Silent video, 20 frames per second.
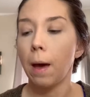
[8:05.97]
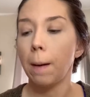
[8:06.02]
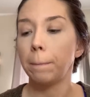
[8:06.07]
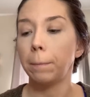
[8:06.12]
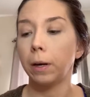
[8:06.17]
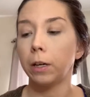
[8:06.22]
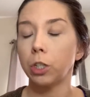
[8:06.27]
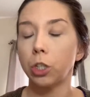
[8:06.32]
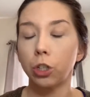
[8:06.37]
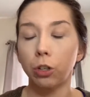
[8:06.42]

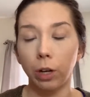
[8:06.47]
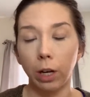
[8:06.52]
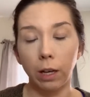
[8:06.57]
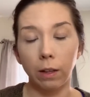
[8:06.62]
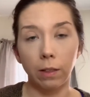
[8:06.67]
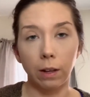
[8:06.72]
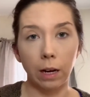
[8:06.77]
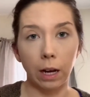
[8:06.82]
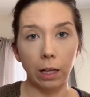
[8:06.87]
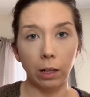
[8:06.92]
But a trick
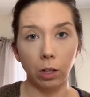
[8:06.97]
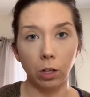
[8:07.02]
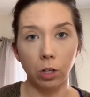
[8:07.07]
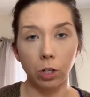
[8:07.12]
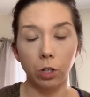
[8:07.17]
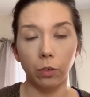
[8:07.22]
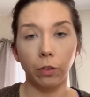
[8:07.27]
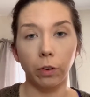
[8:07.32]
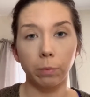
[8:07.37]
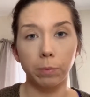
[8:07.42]
that I
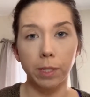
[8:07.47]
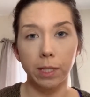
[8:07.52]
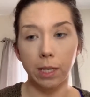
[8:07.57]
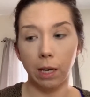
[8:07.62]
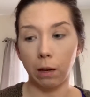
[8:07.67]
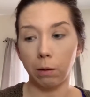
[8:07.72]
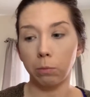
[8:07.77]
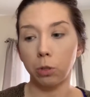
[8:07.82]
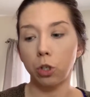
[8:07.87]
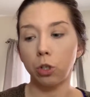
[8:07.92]
learned from
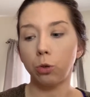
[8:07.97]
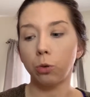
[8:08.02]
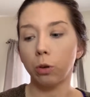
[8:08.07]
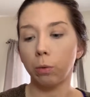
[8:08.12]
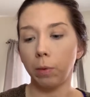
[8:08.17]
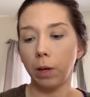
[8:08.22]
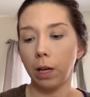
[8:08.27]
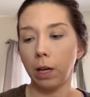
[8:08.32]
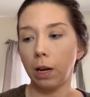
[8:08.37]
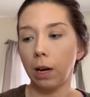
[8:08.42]
Sam
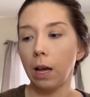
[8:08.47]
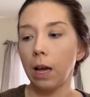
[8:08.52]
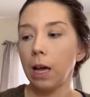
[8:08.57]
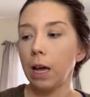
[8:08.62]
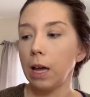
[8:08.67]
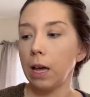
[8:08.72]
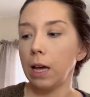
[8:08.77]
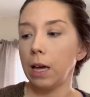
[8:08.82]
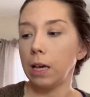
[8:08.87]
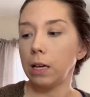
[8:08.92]
Schurman
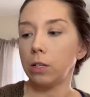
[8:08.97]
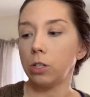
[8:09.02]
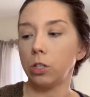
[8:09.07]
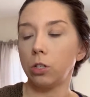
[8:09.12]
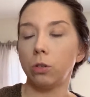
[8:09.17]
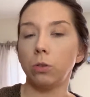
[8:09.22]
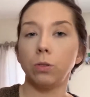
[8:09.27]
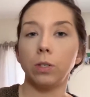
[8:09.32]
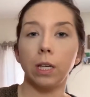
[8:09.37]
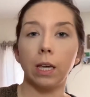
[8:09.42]
is
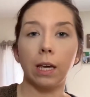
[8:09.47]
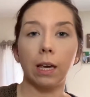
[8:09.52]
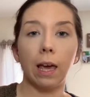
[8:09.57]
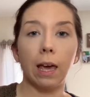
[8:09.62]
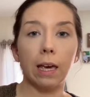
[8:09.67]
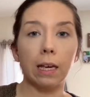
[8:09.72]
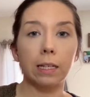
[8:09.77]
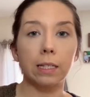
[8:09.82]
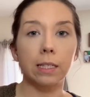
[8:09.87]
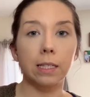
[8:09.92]
using
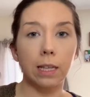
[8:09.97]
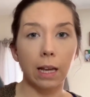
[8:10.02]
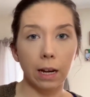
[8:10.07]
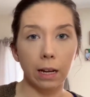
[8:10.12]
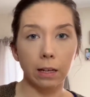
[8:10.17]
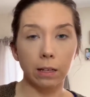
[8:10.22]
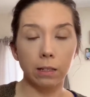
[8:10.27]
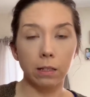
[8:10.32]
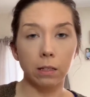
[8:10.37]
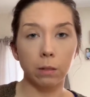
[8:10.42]
a
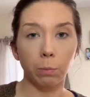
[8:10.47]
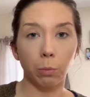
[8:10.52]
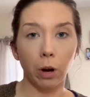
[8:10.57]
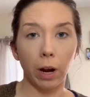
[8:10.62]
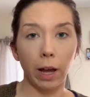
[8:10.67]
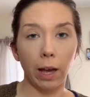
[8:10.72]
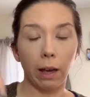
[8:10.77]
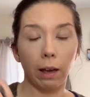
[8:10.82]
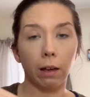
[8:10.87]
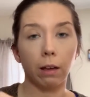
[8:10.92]
setting
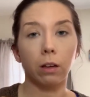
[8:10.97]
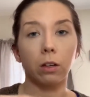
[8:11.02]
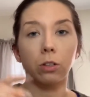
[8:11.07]
spray.